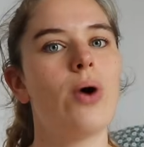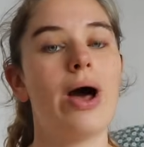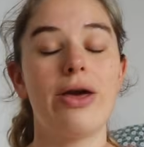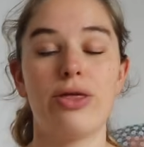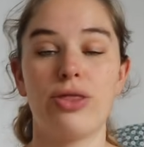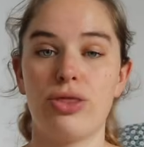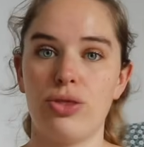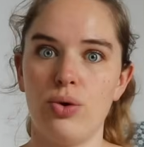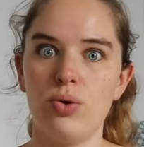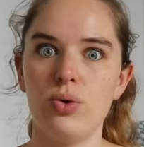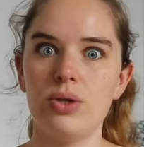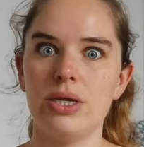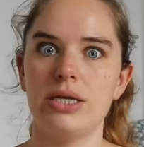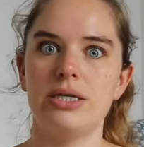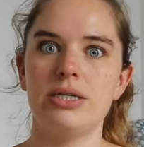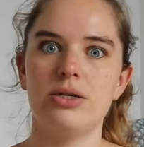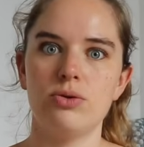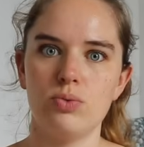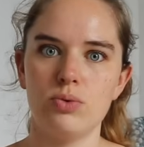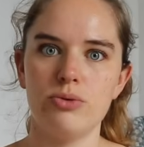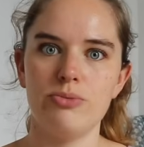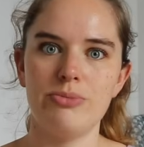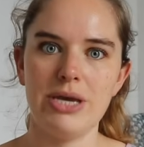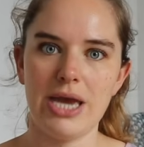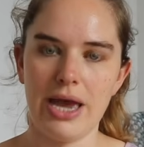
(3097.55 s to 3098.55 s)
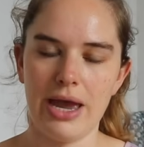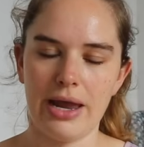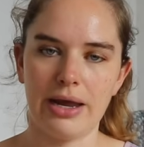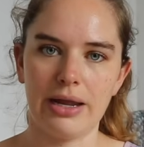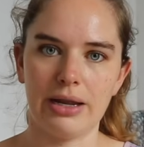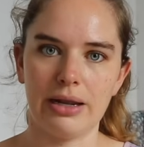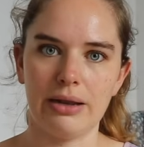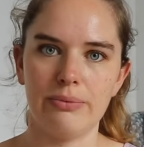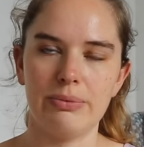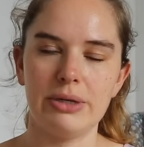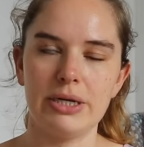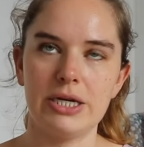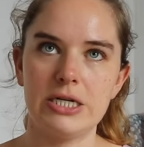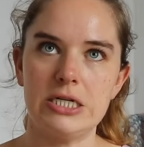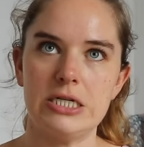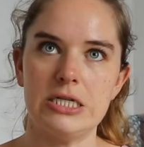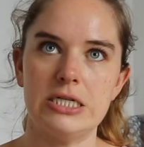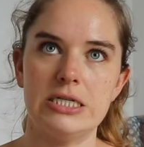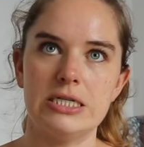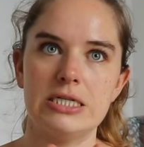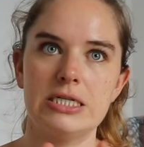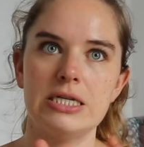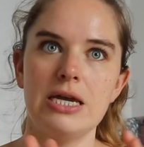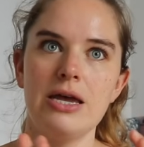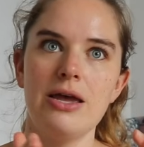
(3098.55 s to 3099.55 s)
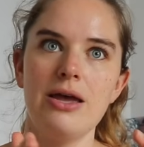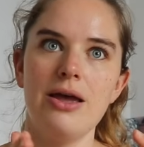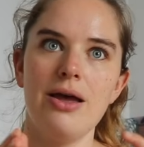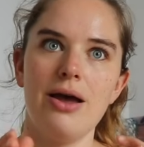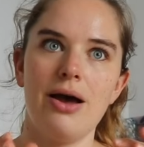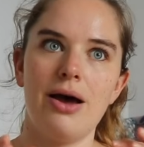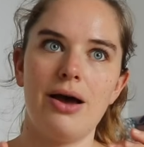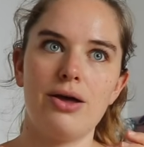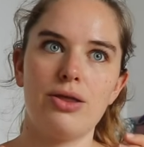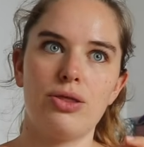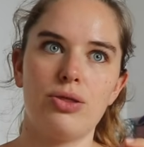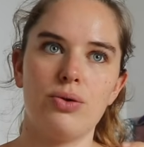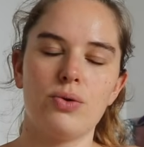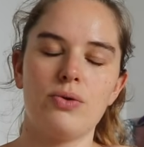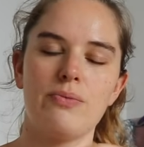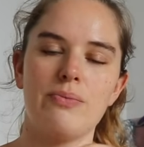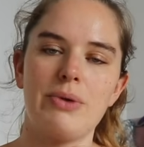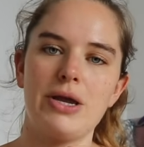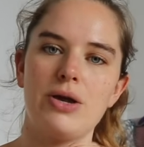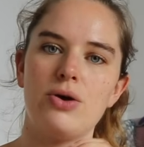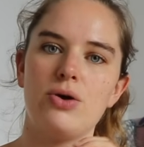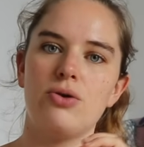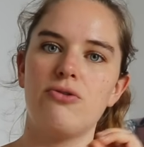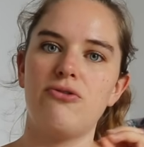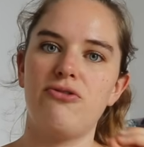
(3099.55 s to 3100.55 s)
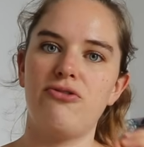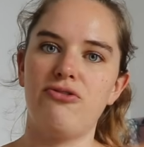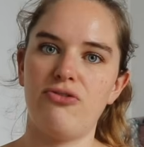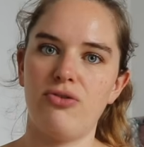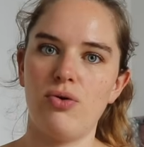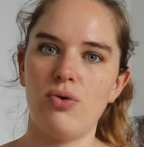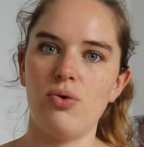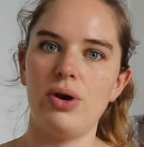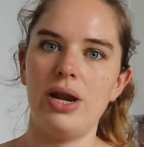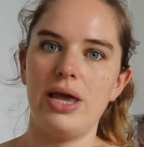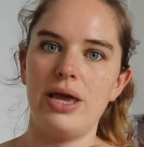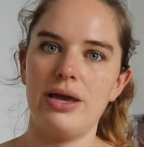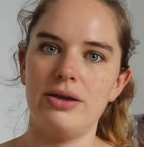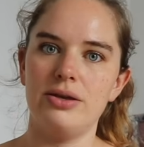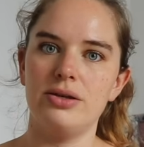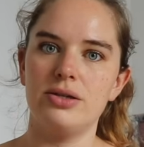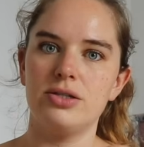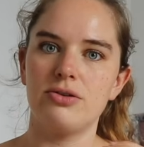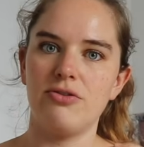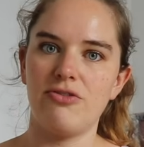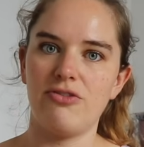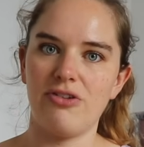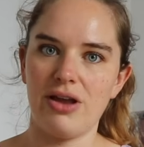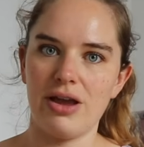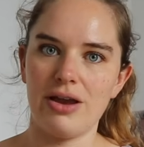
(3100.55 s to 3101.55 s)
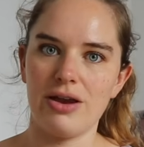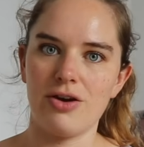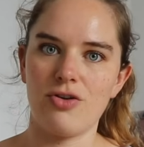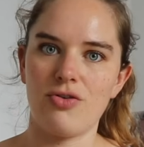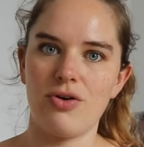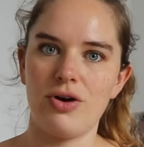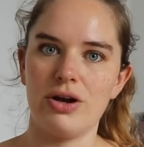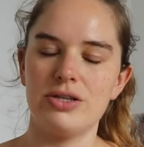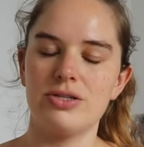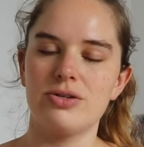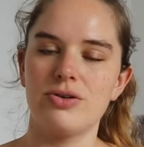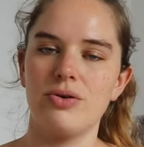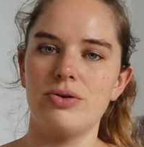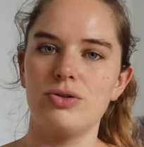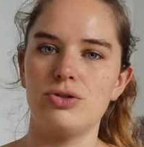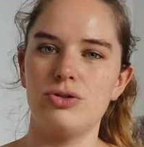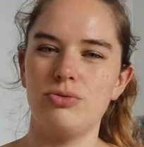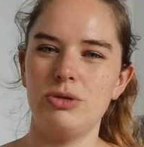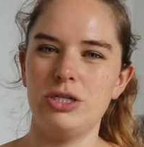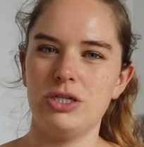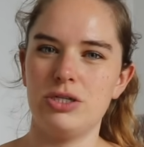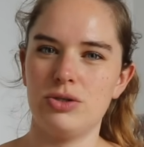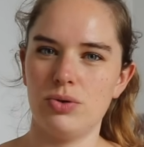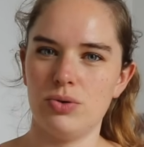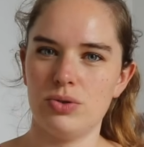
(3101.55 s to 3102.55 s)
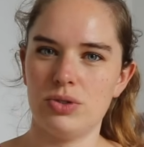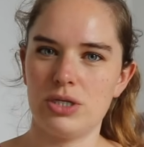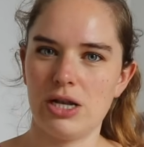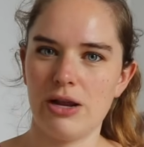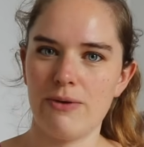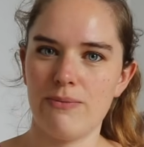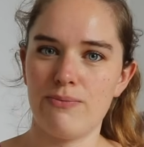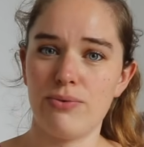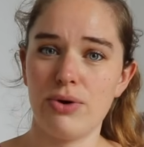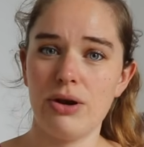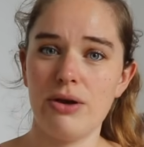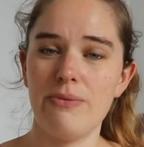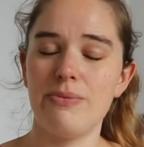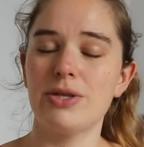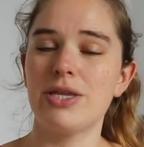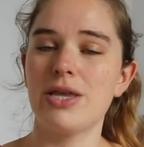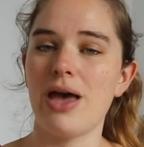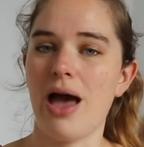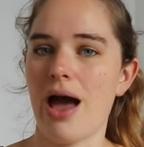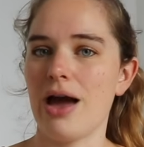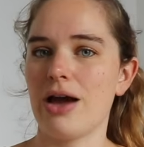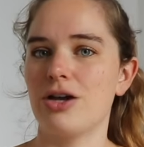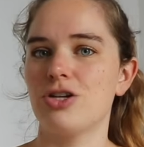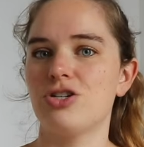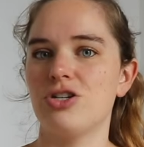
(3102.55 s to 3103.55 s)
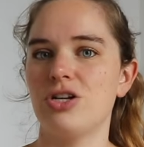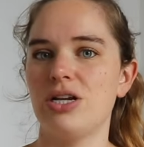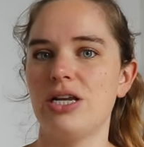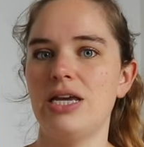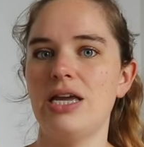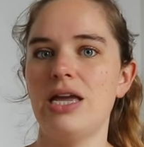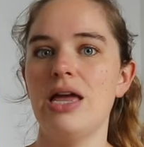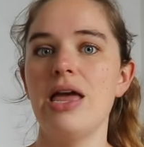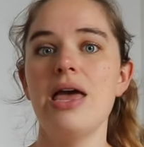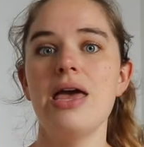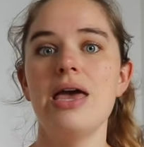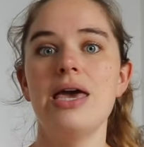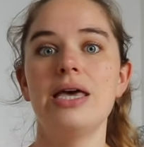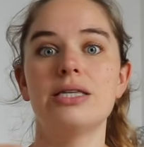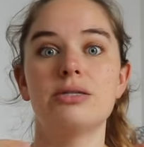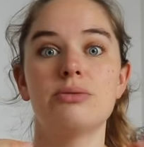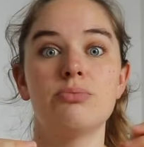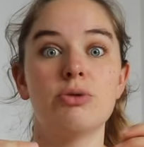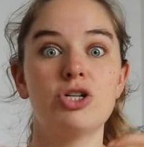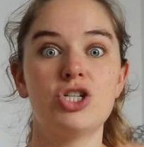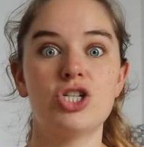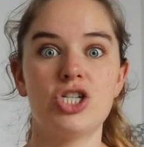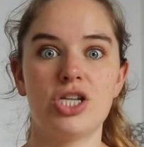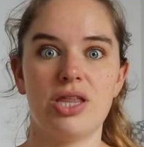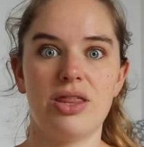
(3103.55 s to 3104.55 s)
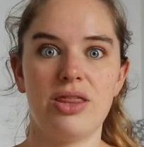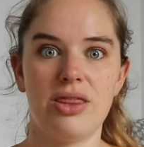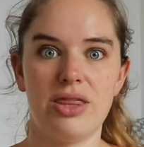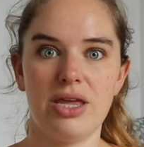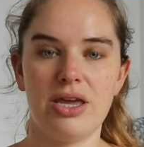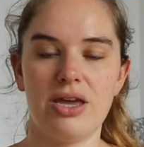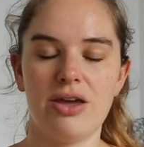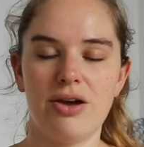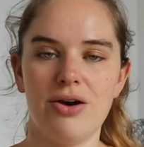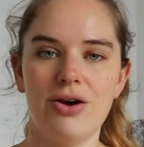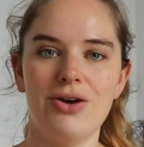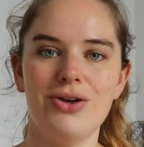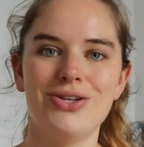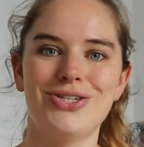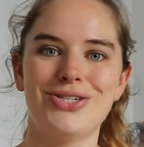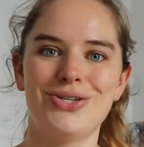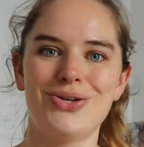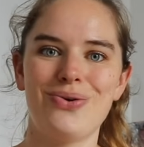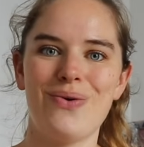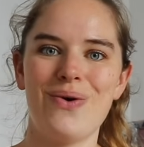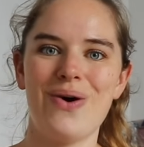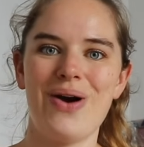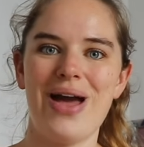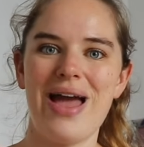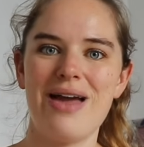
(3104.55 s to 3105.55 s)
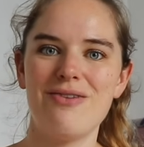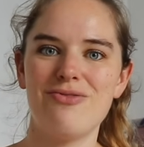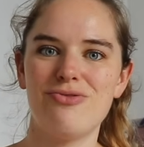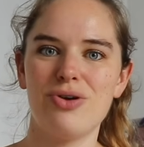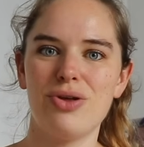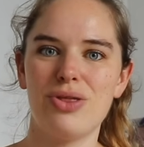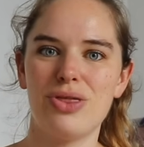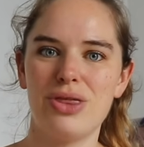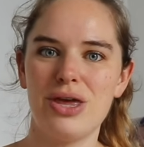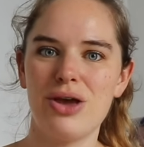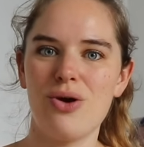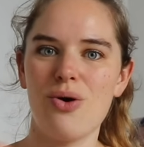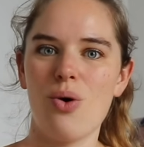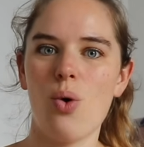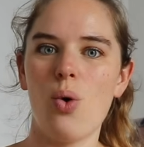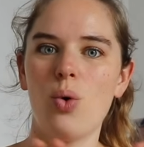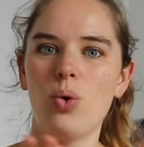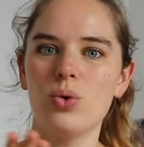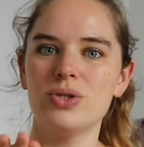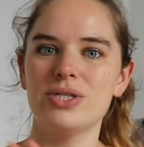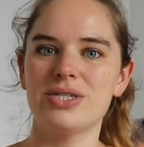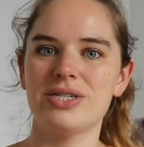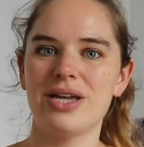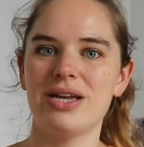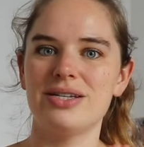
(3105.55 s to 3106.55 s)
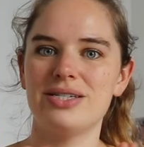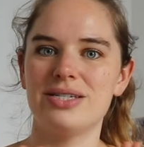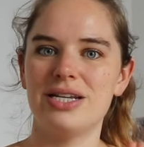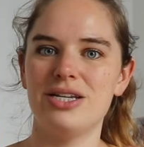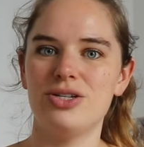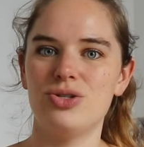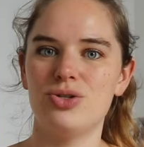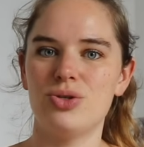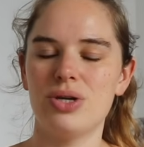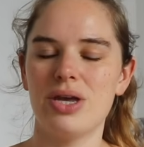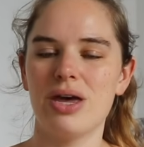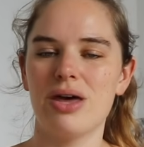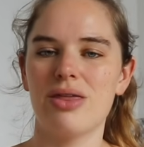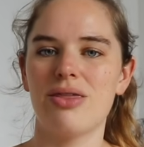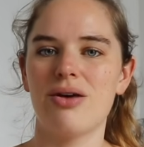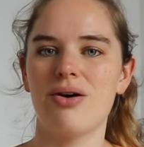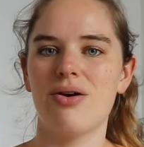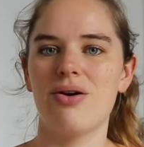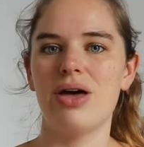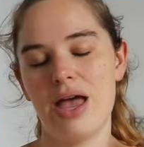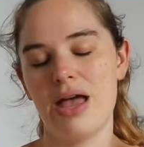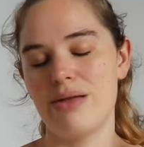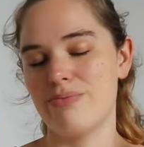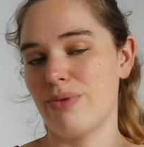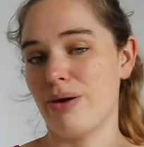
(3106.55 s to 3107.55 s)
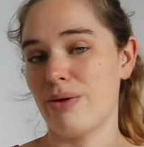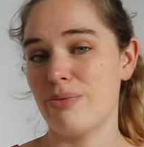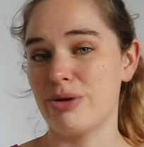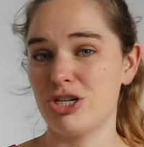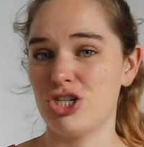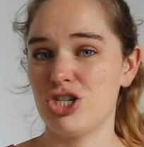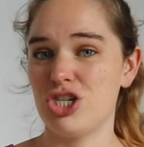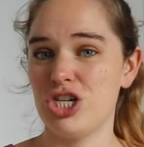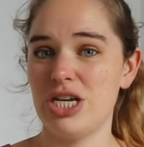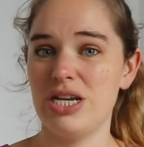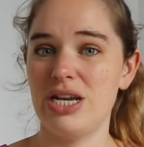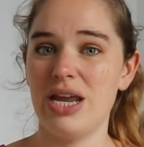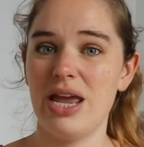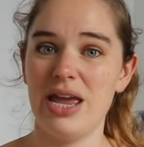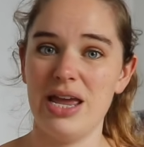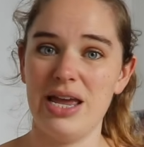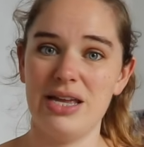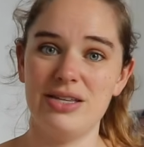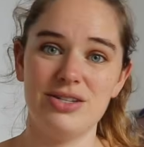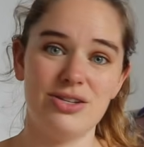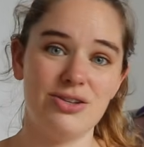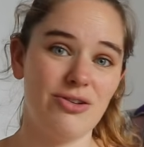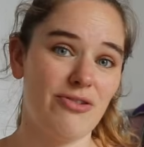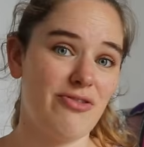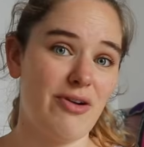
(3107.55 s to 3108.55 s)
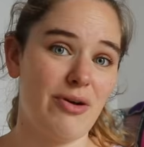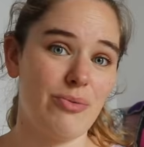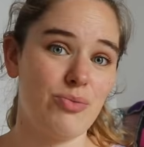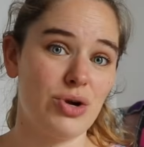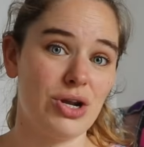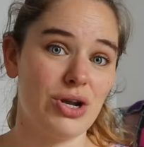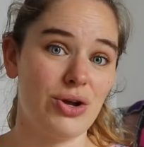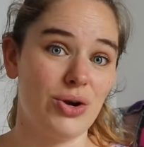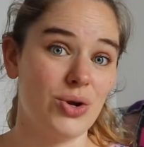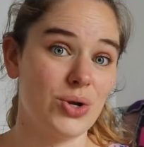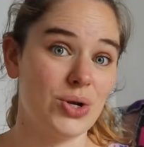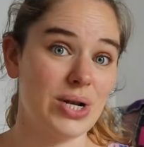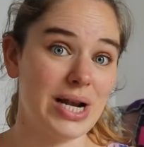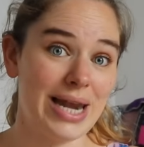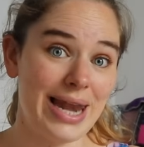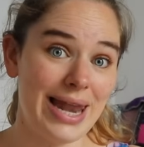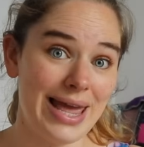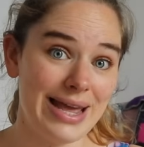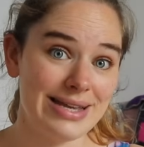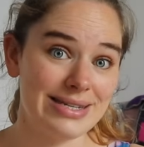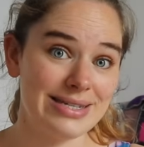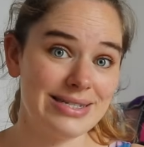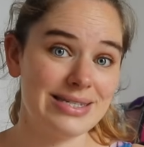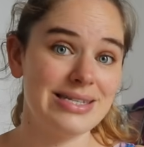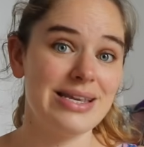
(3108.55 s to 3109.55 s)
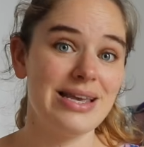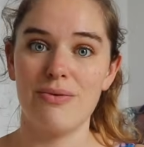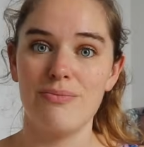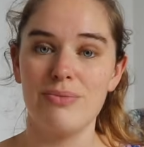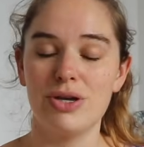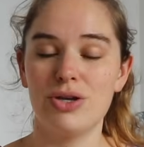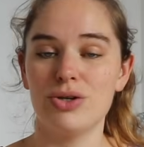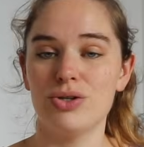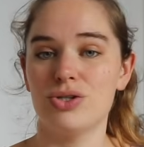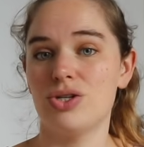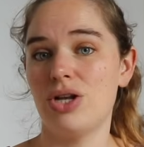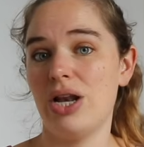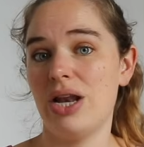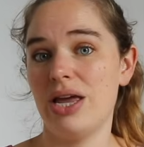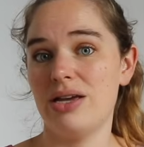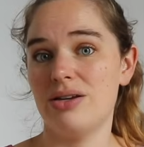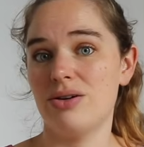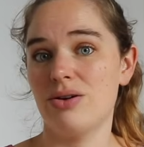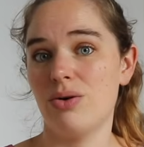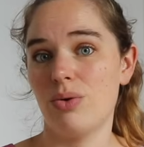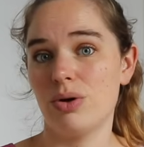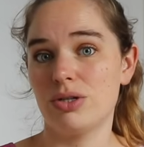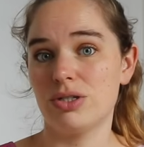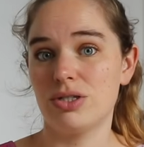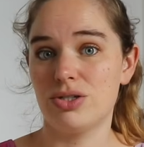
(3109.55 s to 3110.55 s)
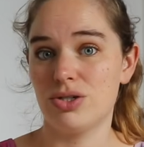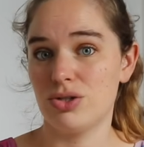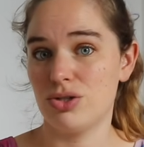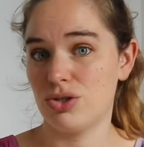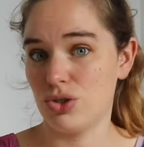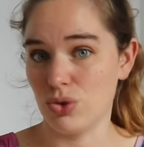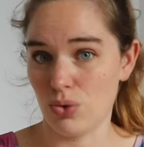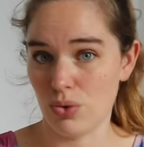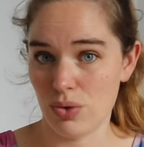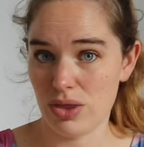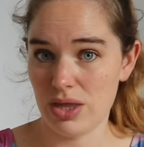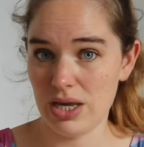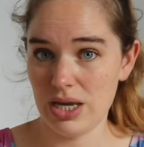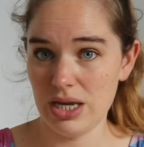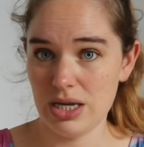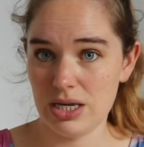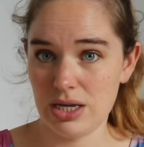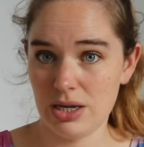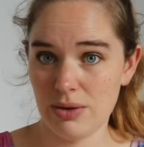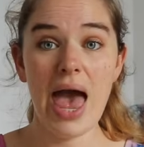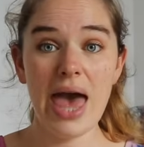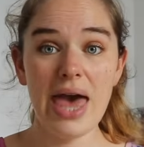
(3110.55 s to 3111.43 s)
I thought that it would be hell because I thought, oh my god, 4 layers of lycra, it's going to be so slippery, but actually it's much thicker, so everything holds nicely together, and my machine ate the fabric a lot less because the layer was so thick.